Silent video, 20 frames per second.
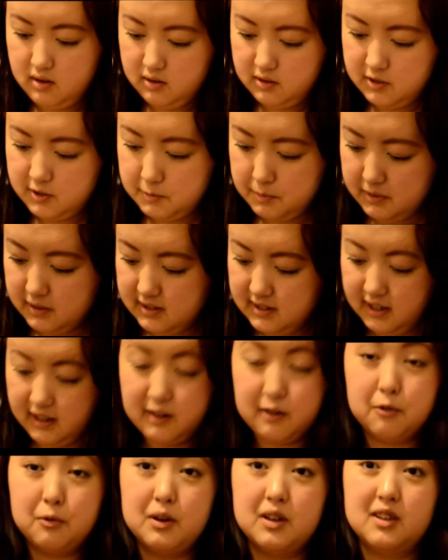super excited
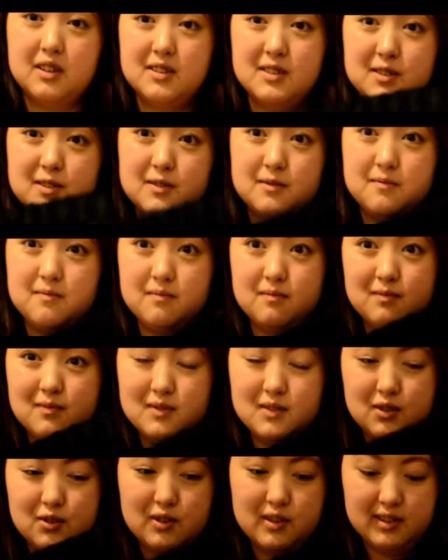to wear these
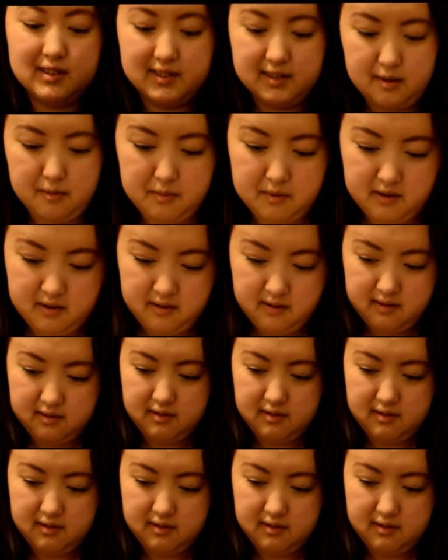during the summer,